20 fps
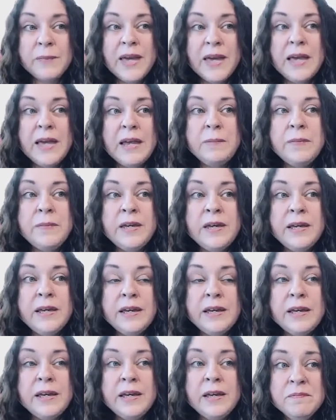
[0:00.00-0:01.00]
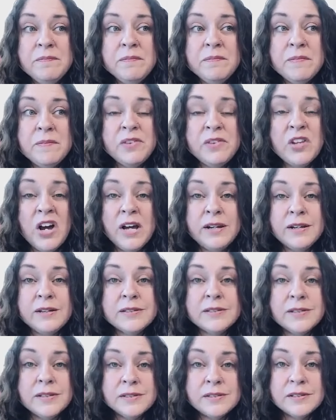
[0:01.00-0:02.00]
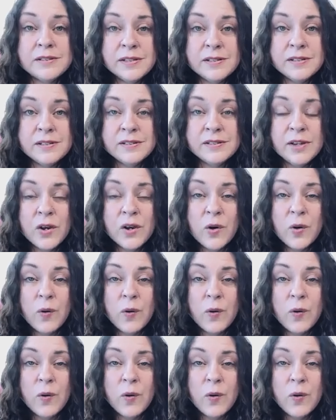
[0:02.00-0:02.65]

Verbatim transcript: can be non-existent